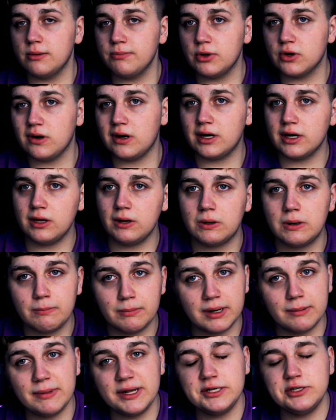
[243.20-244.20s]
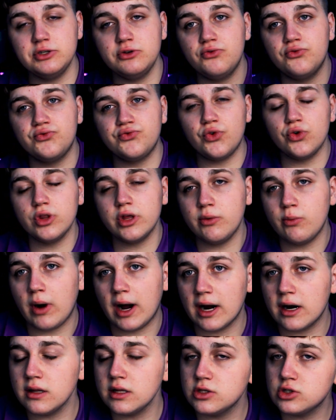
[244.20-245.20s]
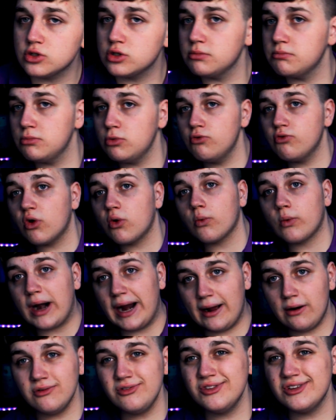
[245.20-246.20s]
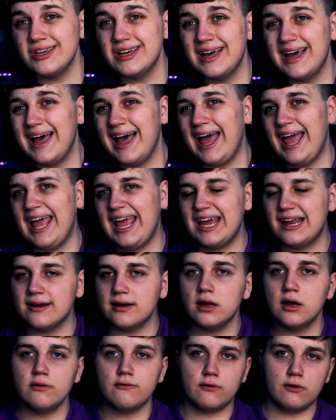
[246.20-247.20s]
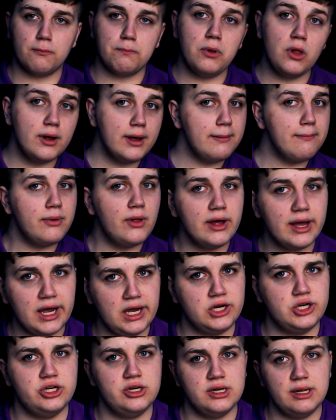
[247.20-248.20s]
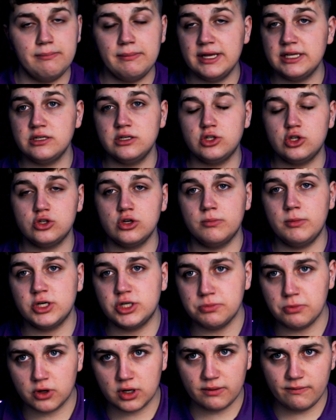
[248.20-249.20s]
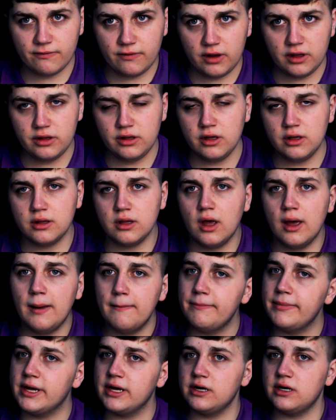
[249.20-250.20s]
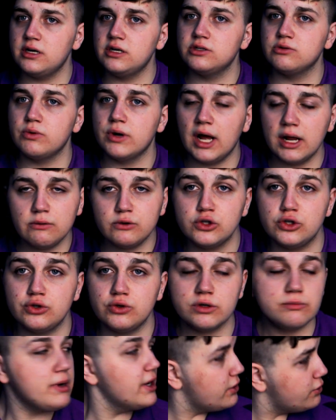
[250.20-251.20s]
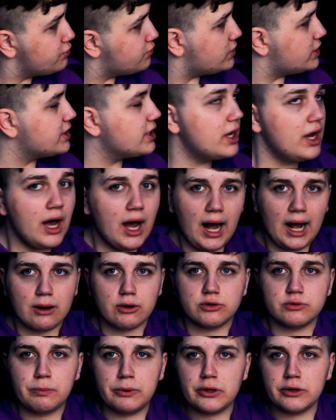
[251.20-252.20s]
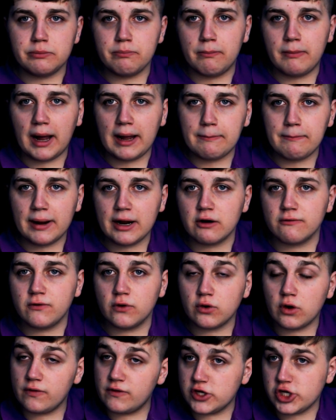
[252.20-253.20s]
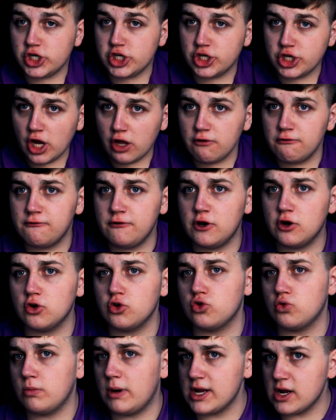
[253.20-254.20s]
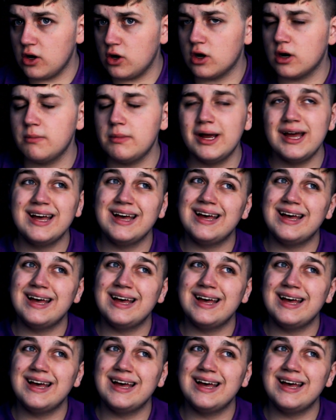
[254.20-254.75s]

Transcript: up your audio, but it makes you fully wireless to move around. And for plug and play action, it makes it so much more convenient, because when I was doing my old one, I would put my microphone on this shelf here through my arm,